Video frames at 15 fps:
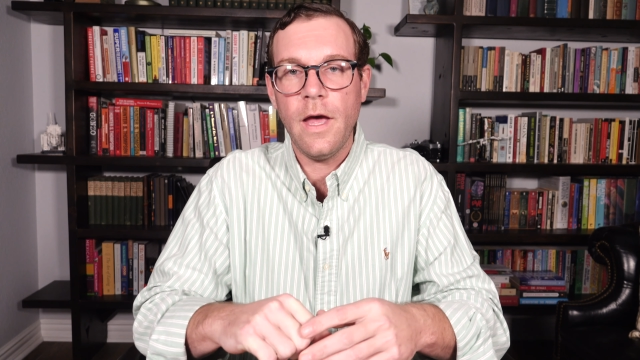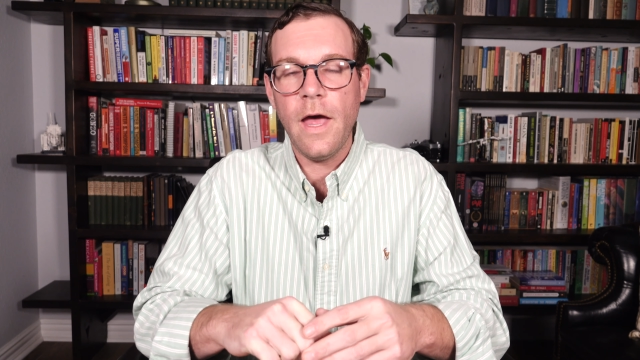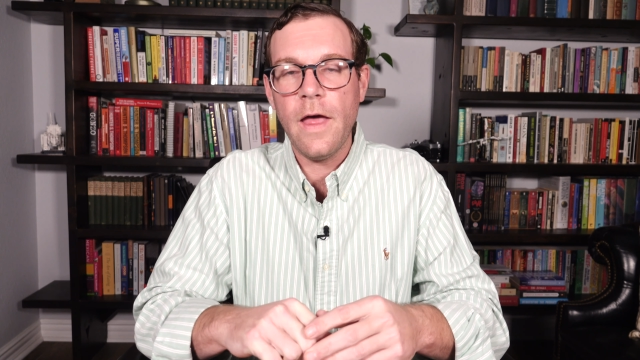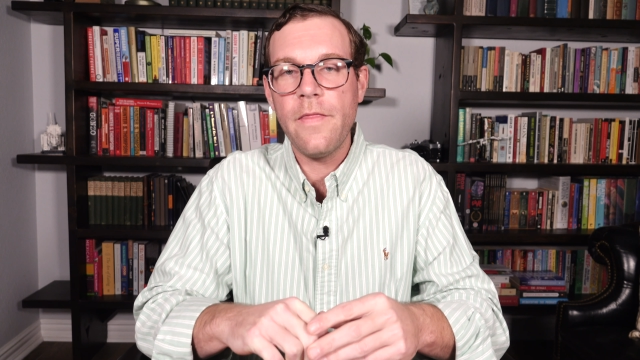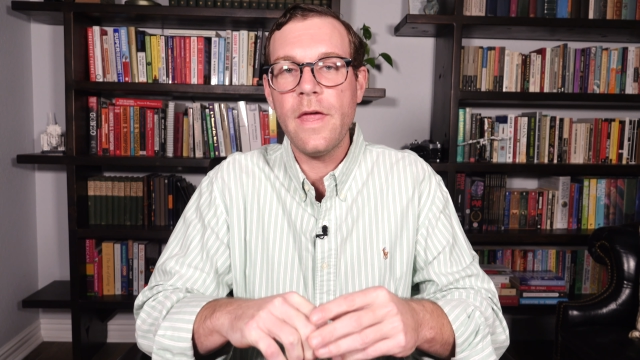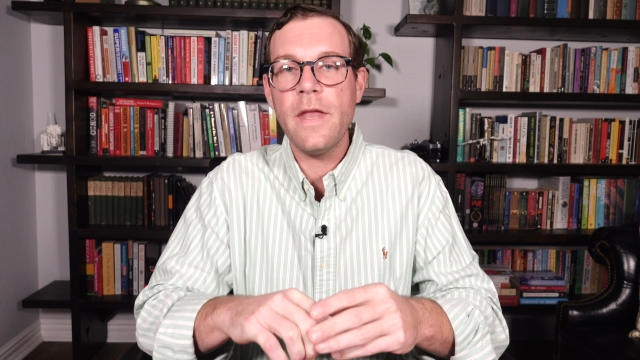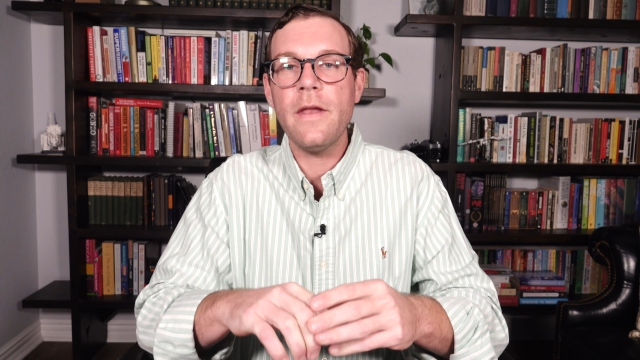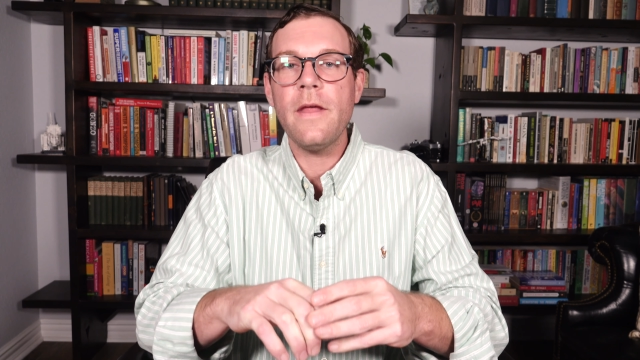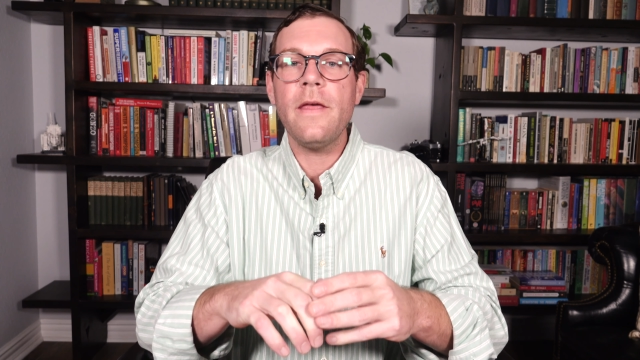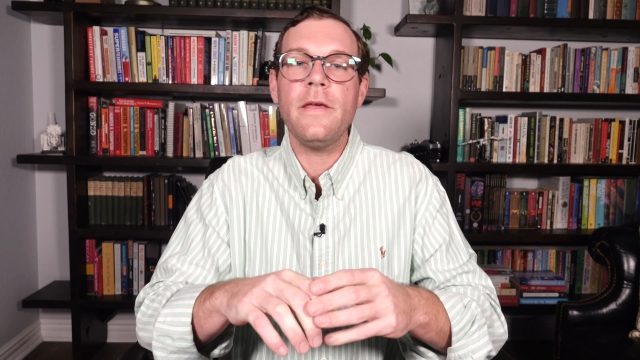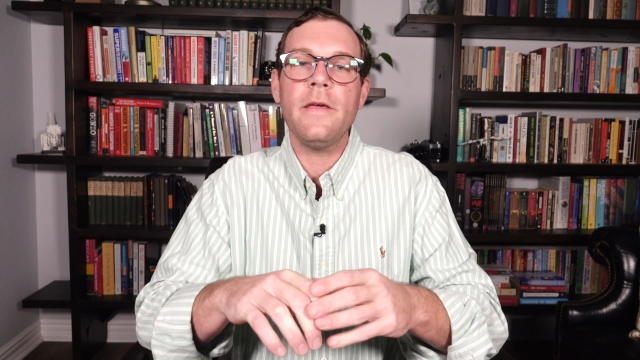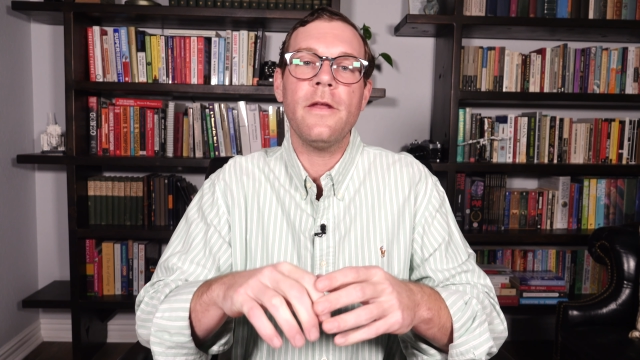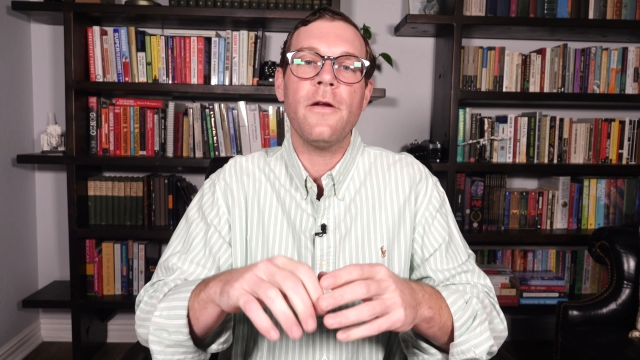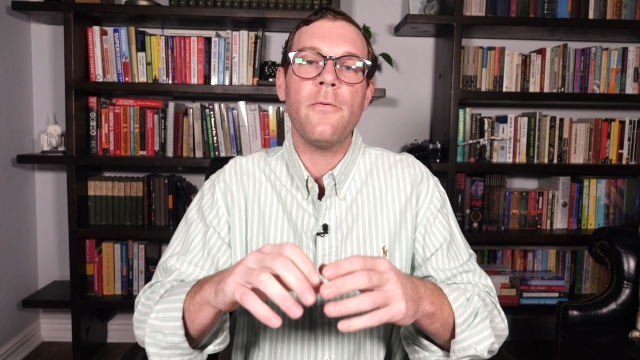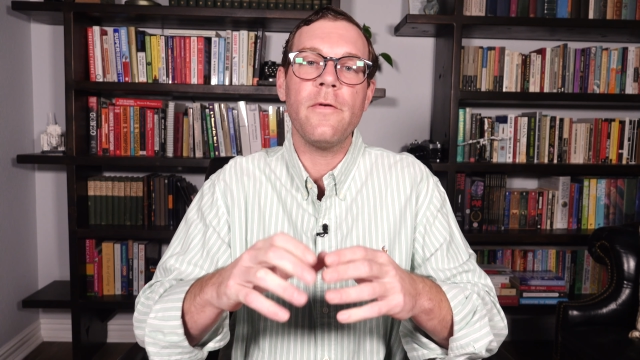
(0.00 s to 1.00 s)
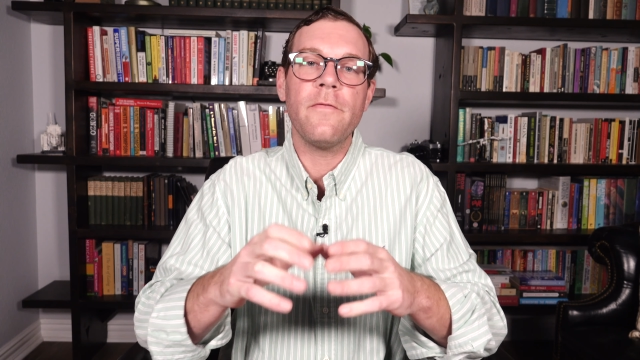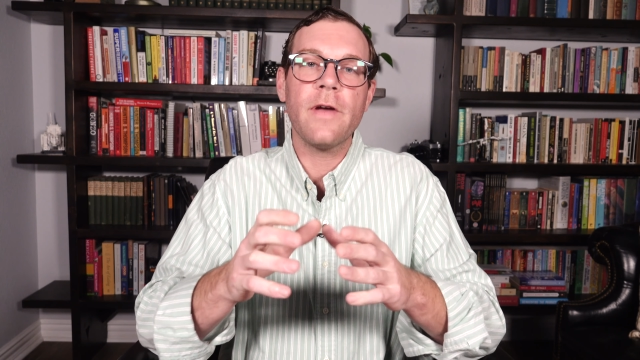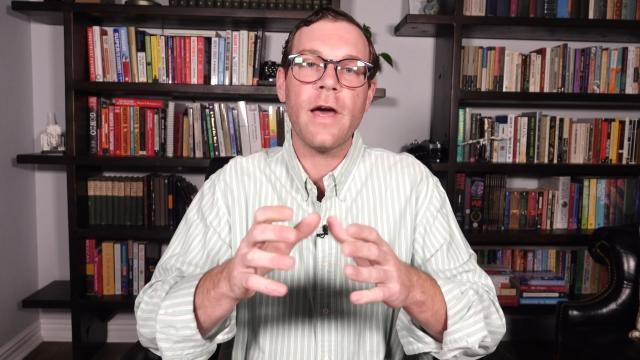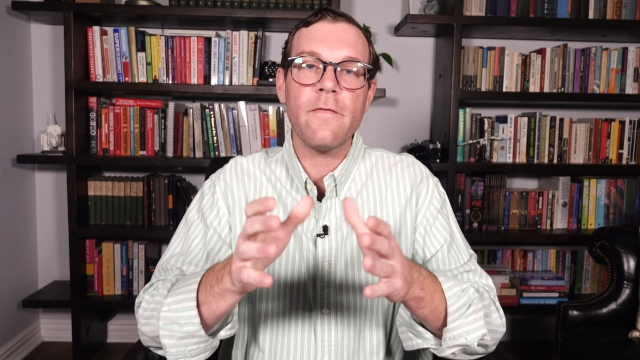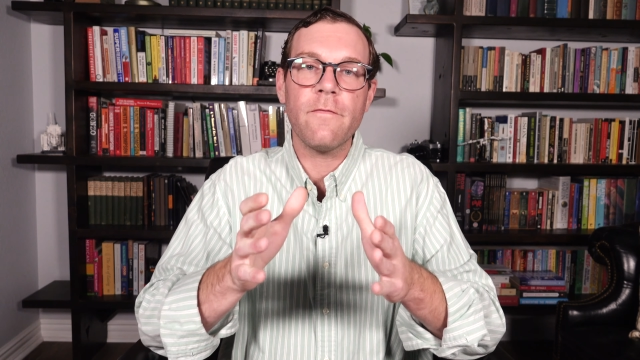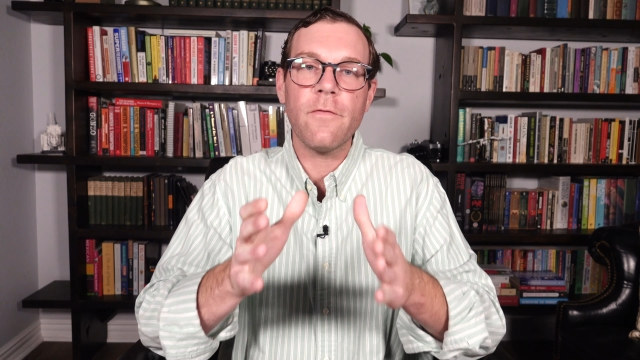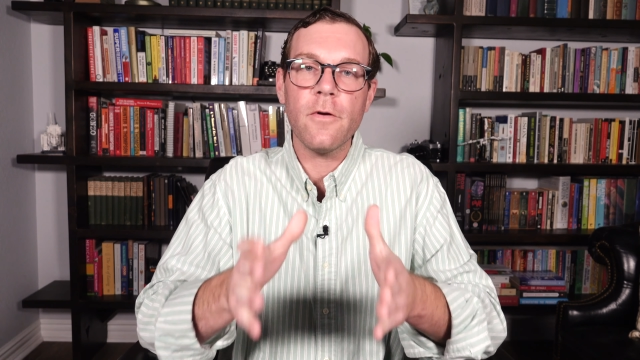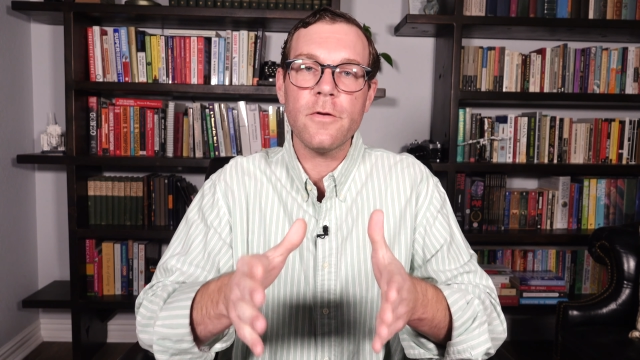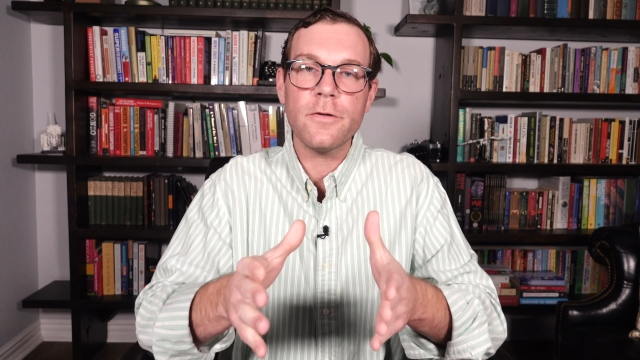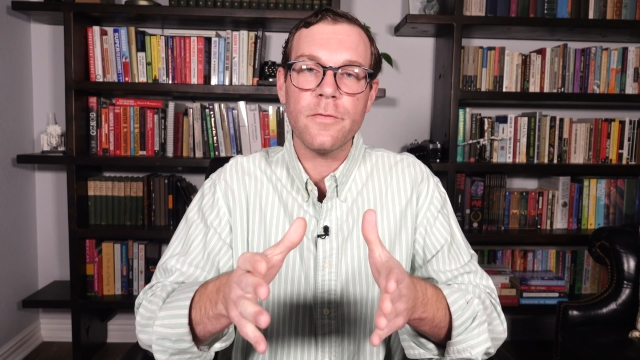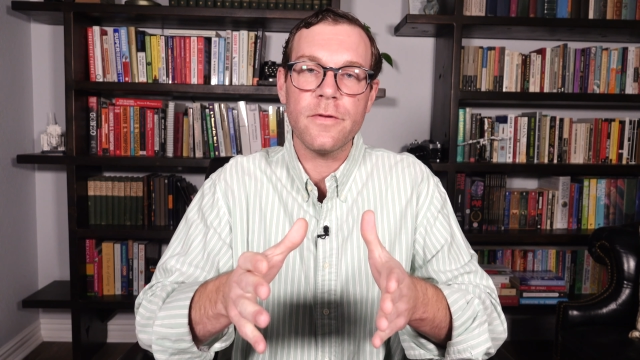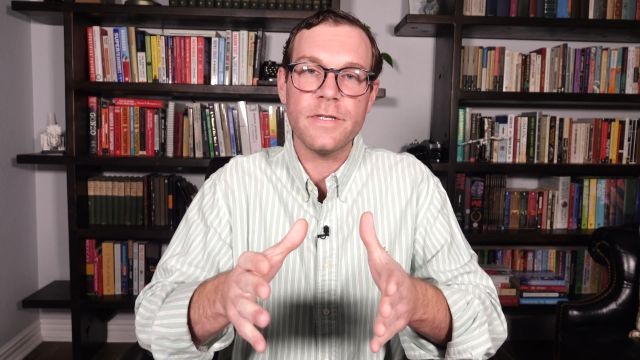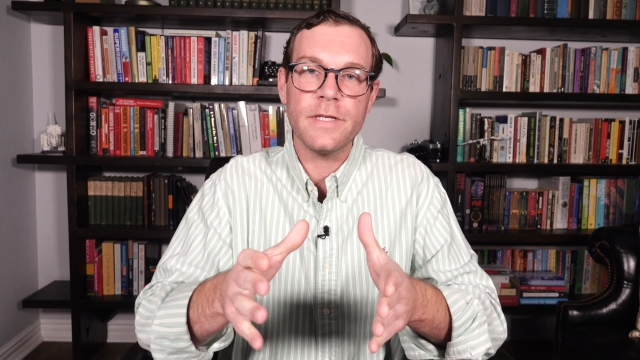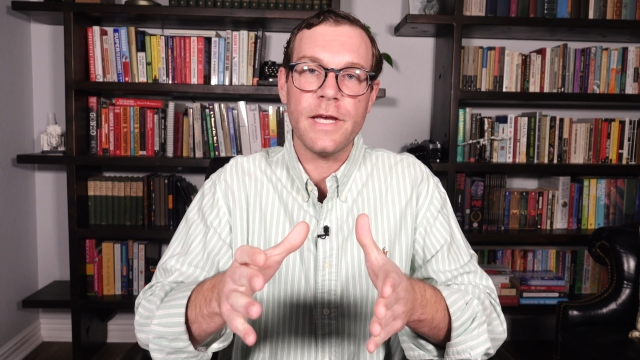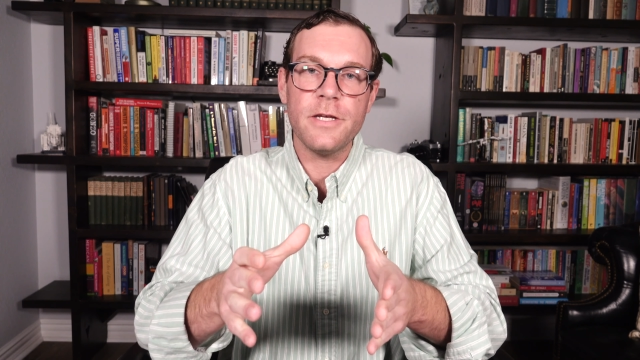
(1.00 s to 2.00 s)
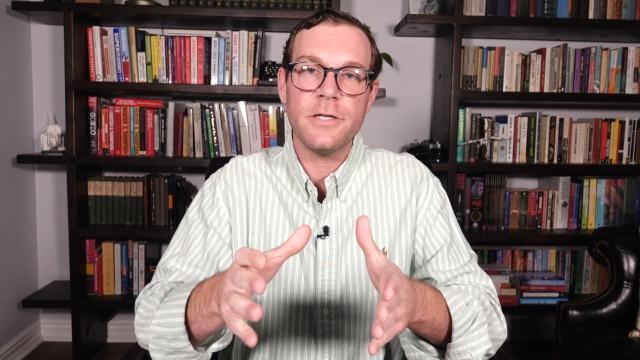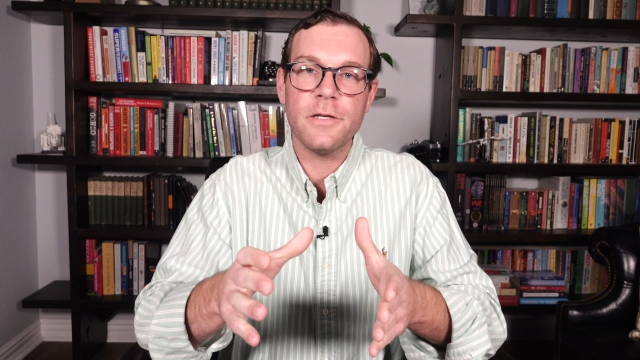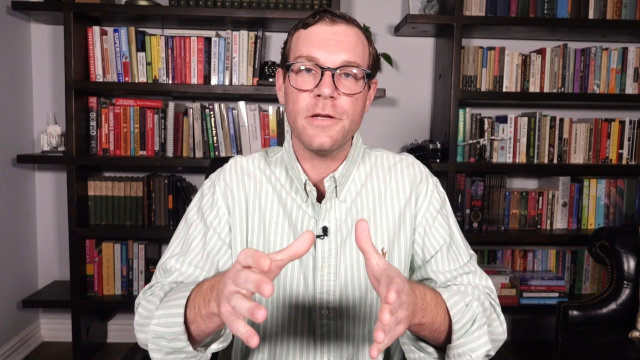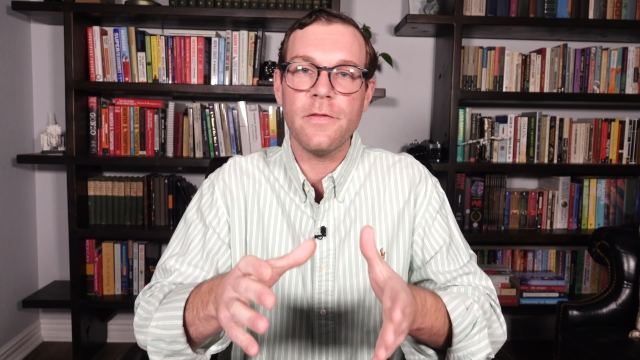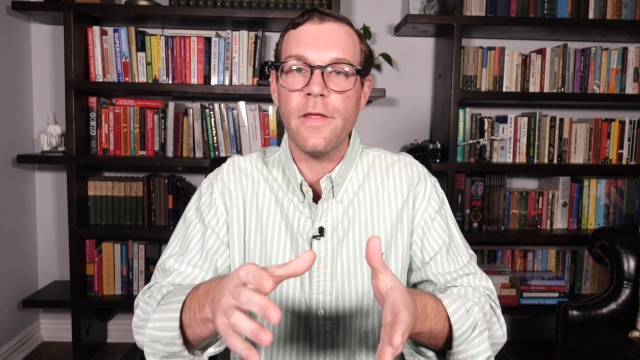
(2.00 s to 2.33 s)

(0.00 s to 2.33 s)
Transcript: And then, we've got virtualization,